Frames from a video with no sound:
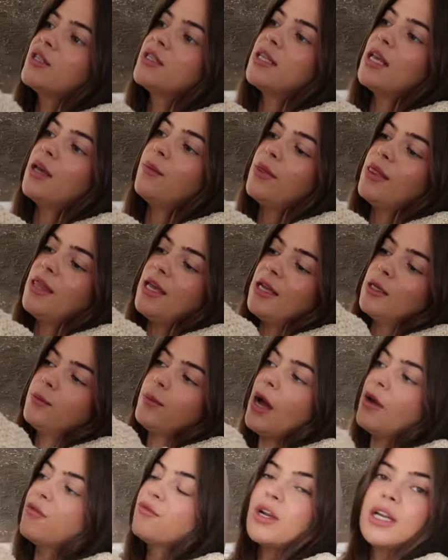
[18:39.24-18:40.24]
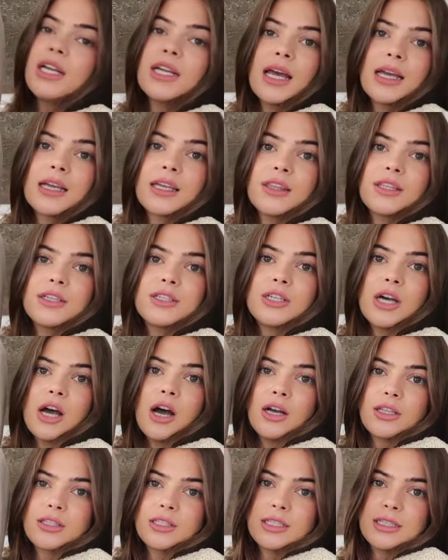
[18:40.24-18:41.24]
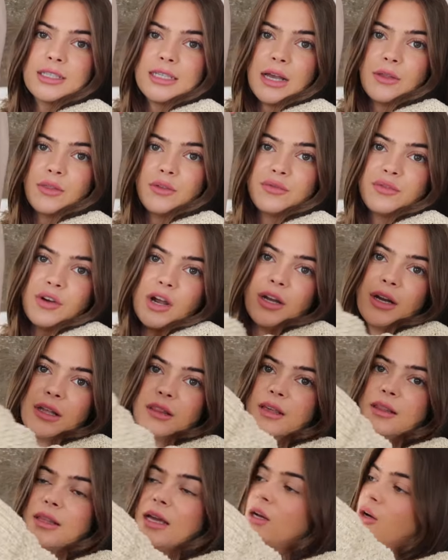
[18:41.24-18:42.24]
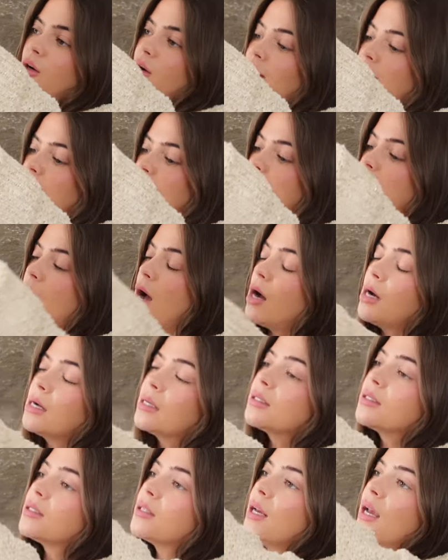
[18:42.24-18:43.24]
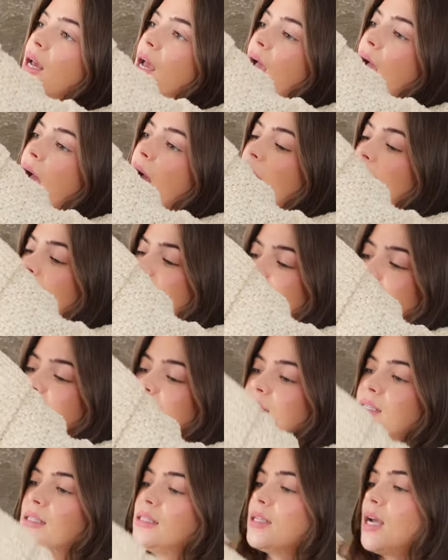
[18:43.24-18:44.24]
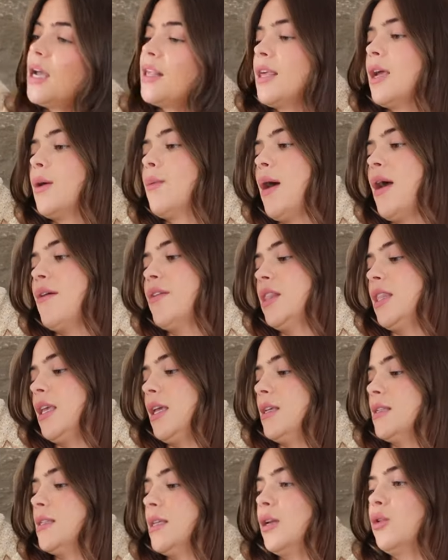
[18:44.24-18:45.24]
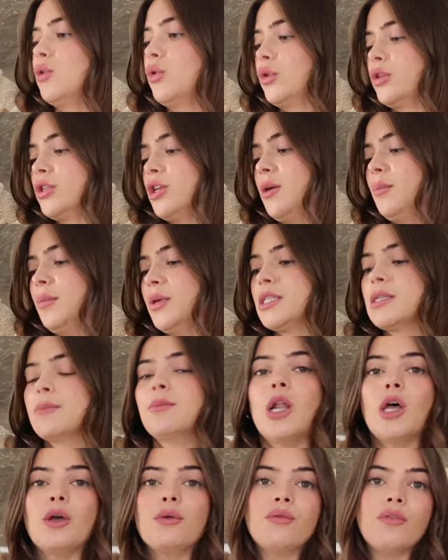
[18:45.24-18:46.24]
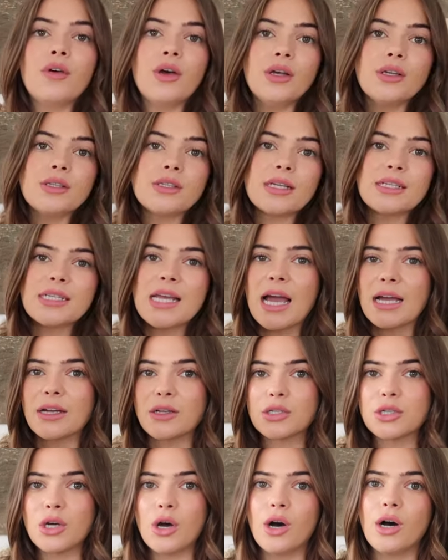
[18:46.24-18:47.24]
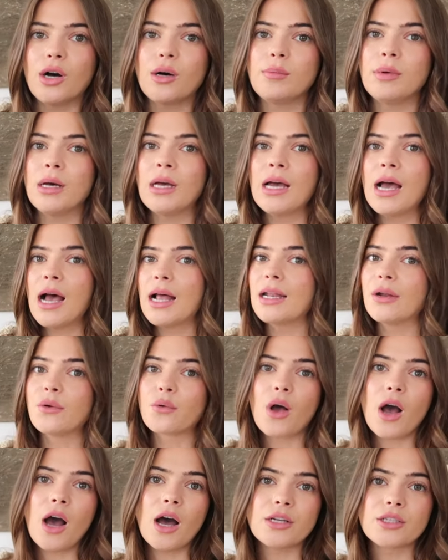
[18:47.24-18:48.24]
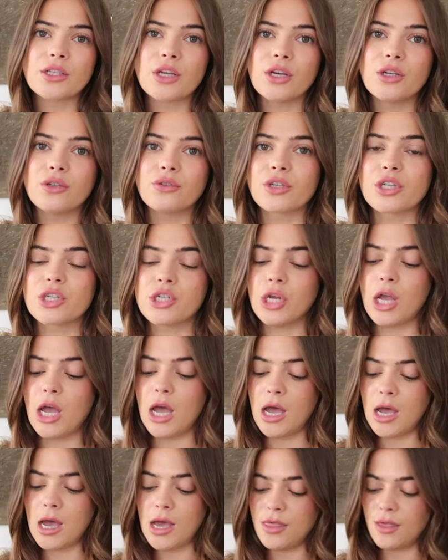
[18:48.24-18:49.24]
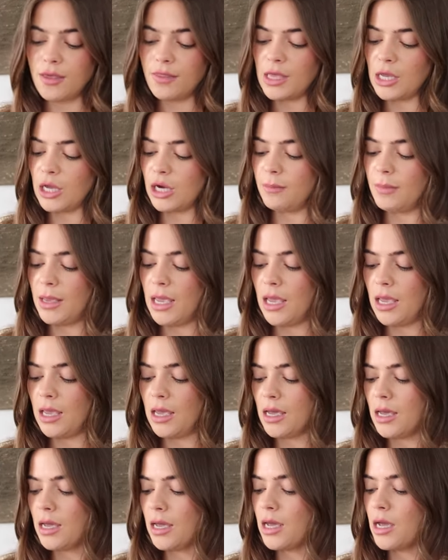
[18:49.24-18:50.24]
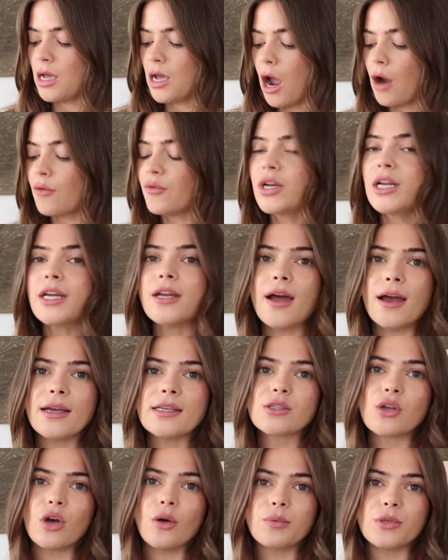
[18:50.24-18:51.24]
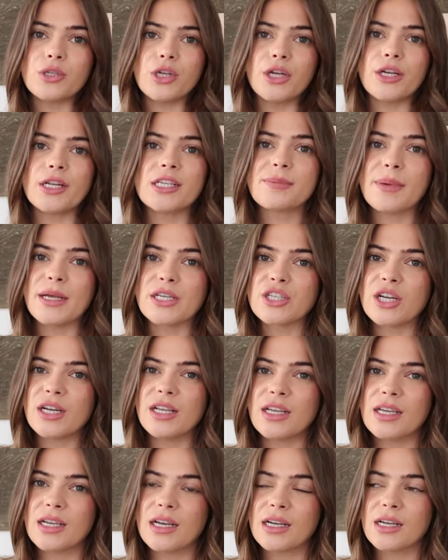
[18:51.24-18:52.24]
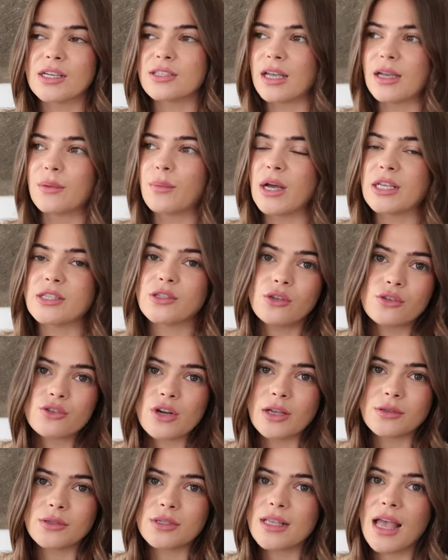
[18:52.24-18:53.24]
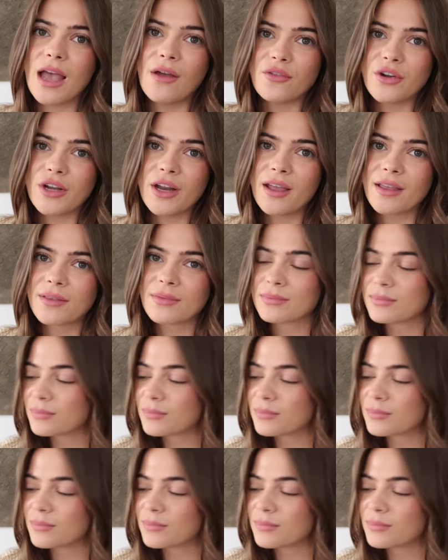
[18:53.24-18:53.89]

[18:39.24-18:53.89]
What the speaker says: to see with these, but I really like the darts down the front. I think they look quite smart, and I think wearing these in autumn with some loafers, a tank top, little cardigan or a shirt, I think they're gonna be a really nice option, especially because I wear suit trousers every day.